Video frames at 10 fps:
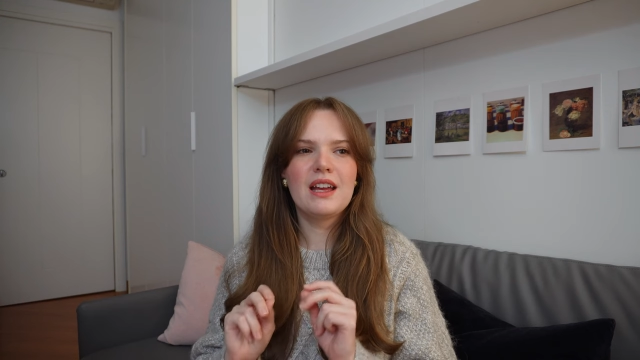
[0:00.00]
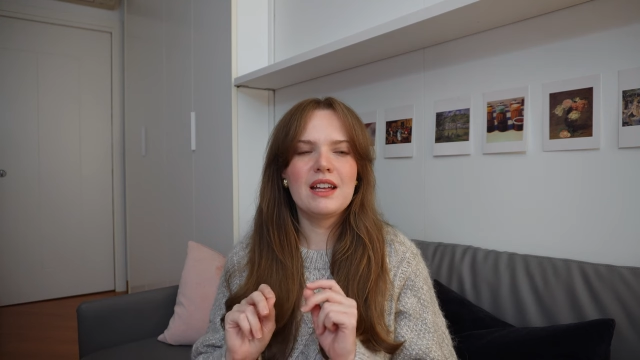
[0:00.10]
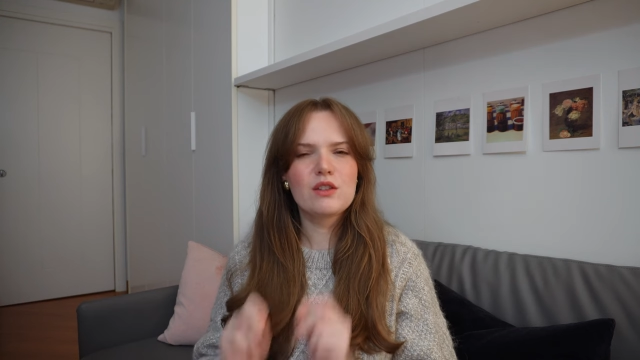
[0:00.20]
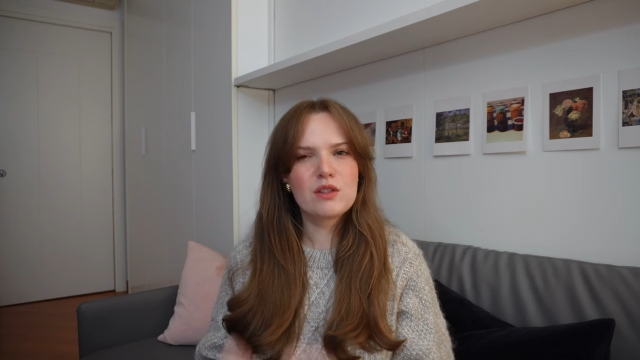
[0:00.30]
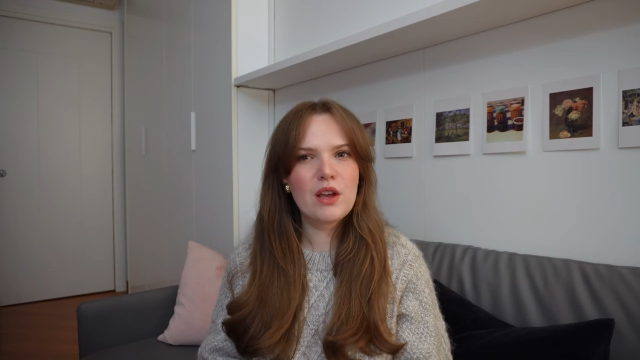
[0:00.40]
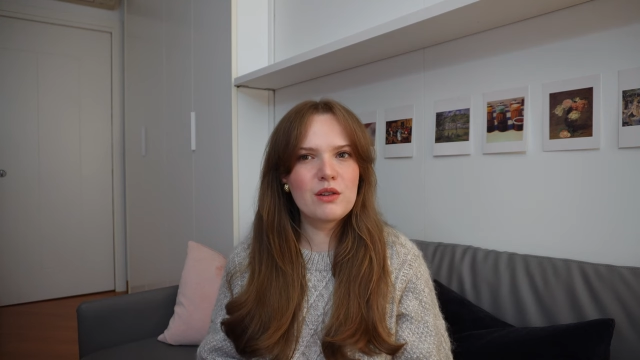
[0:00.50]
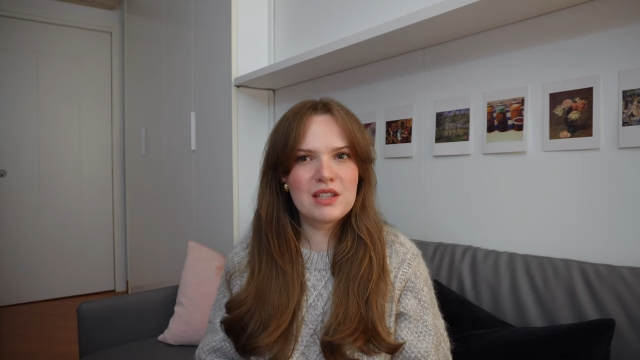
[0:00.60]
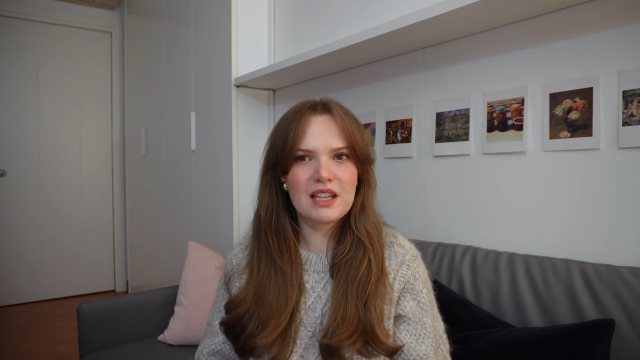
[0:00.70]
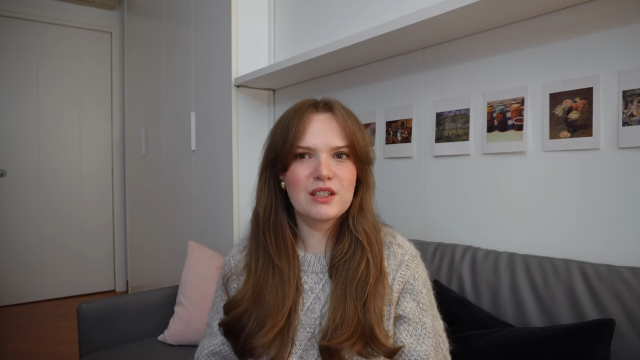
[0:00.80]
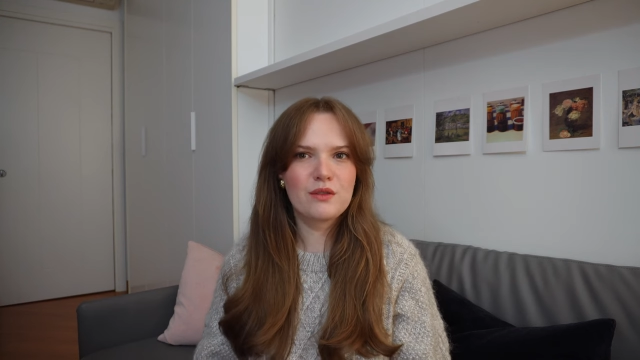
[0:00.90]
It's so
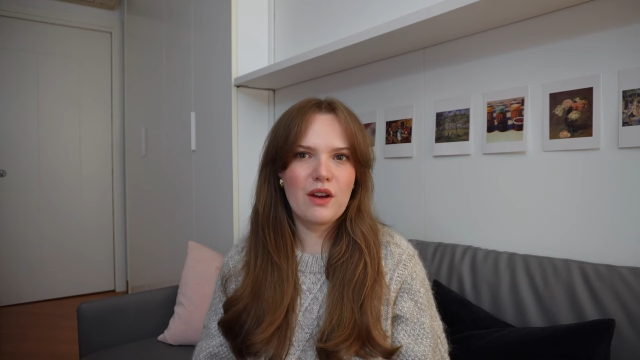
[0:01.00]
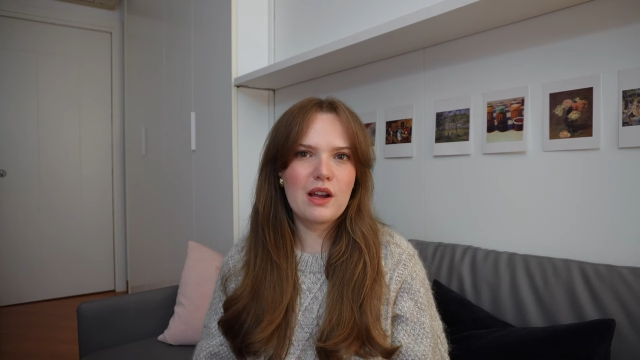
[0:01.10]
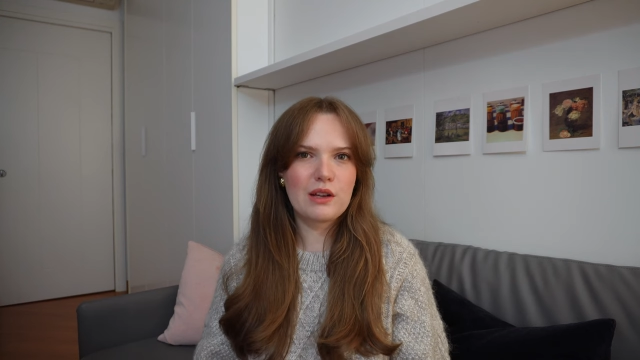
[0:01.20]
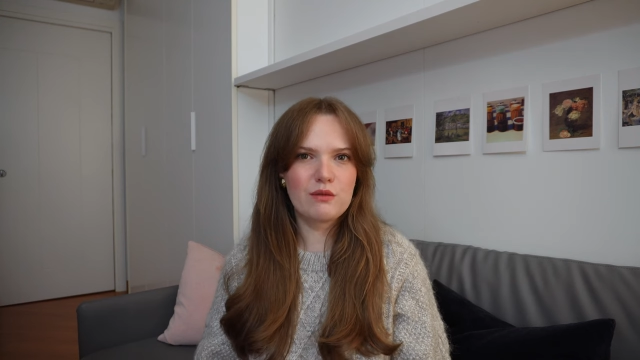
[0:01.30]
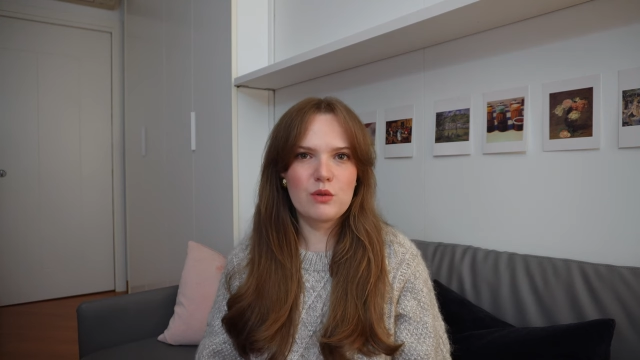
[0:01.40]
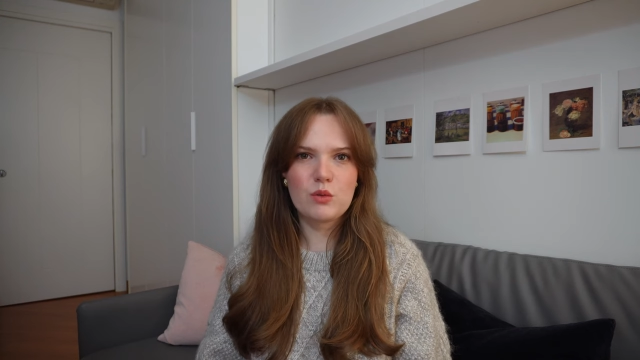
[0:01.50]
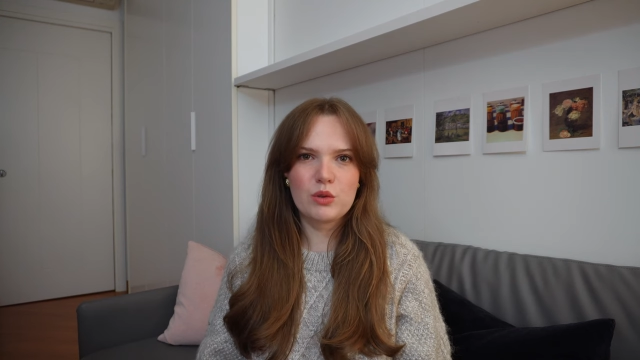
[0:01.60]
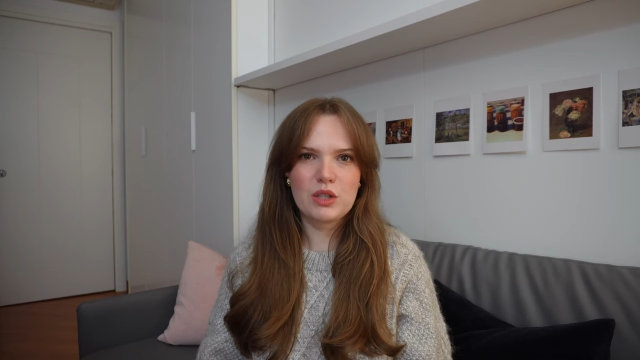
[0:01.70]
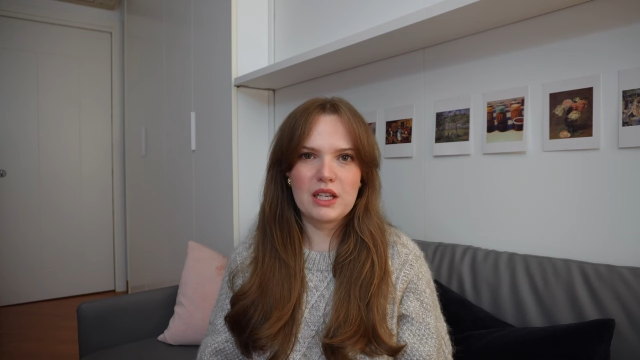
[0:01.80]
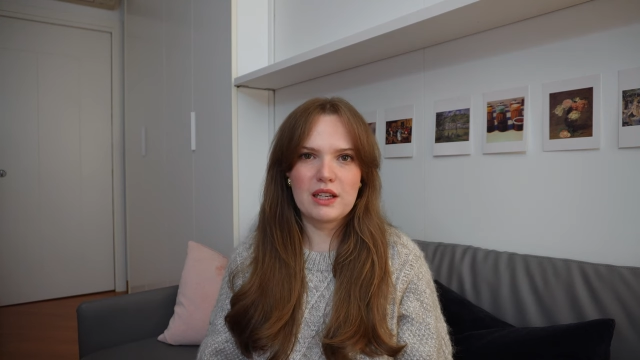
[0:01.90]
satisfying and
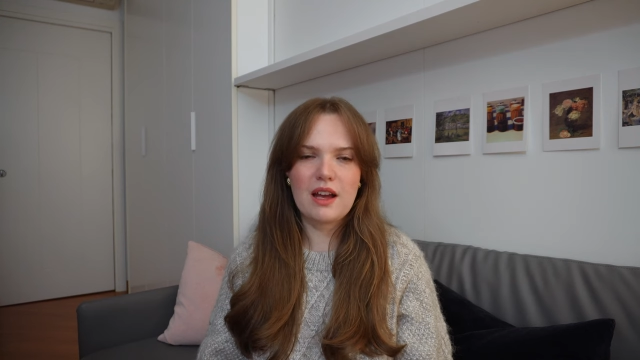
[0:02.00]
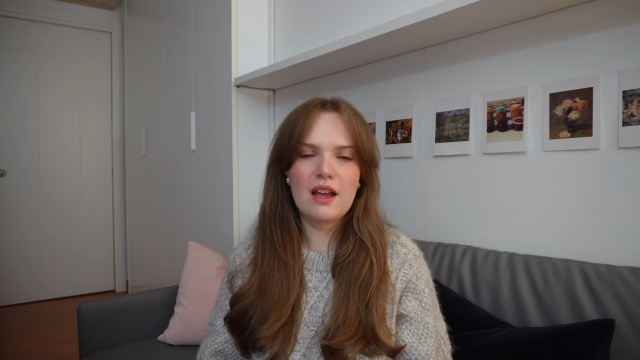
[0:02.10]
rewarding,